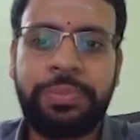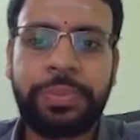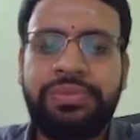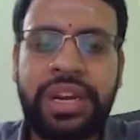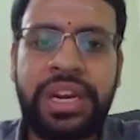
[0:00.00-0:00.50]

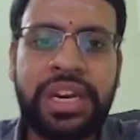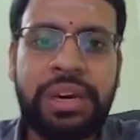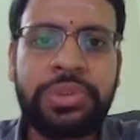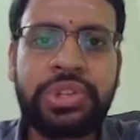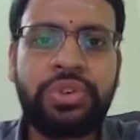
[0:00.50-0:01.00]
When it
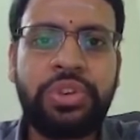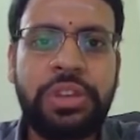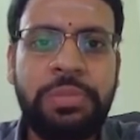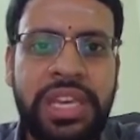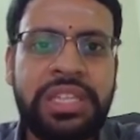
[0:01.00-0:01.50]
comes to
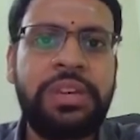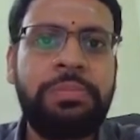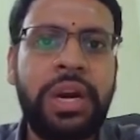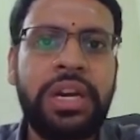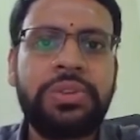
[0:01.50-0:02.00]
imaging part,